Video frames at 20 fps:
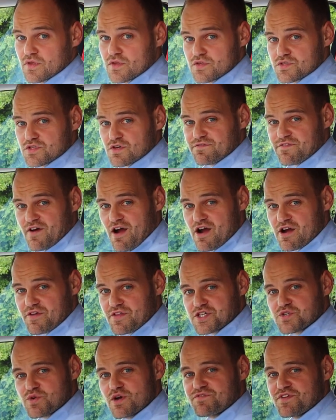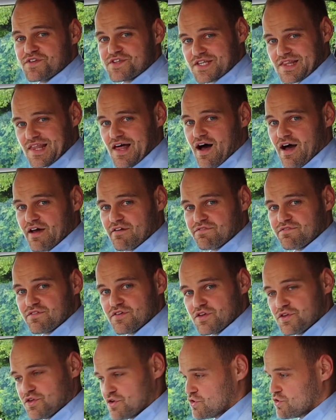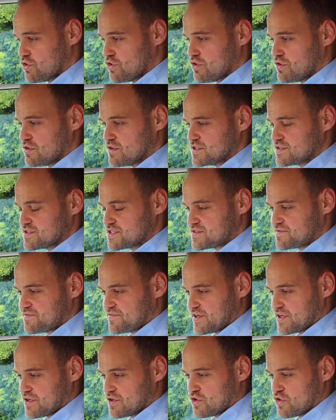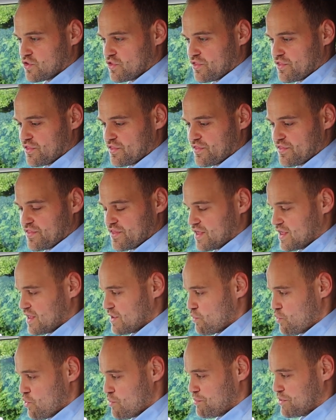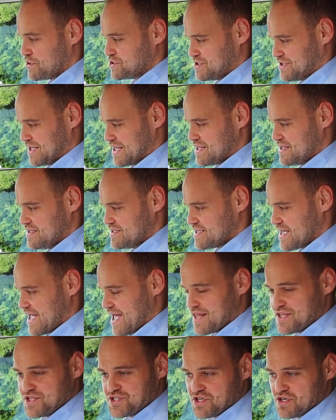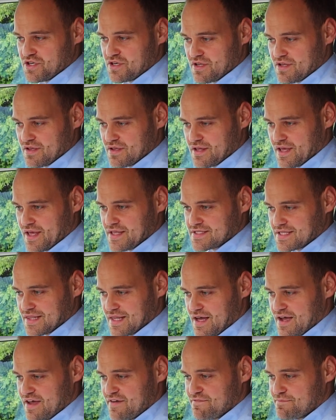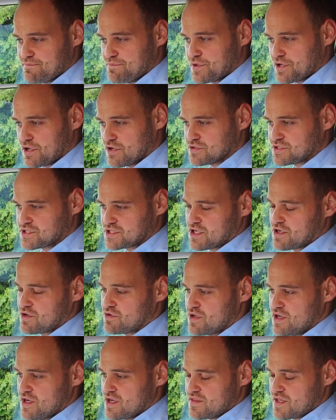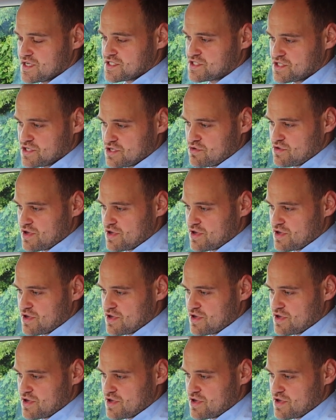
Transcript: So firing the Swift into life, you'll feel the 1.2 litre engine kicking to life, but also this new